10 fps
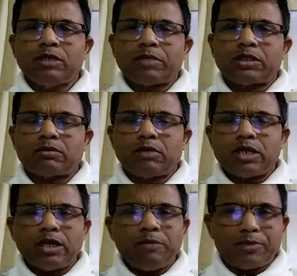
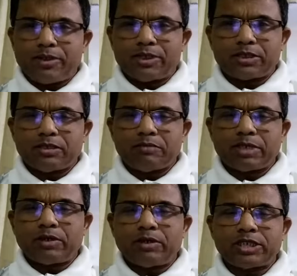particular employees
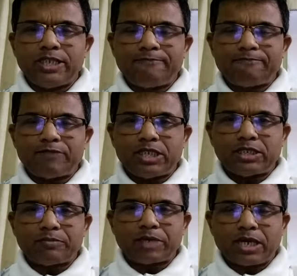because if
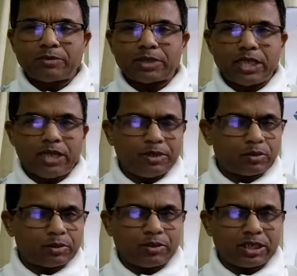this becomes a habit
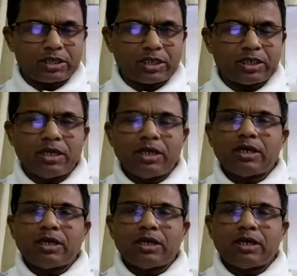of the auditor,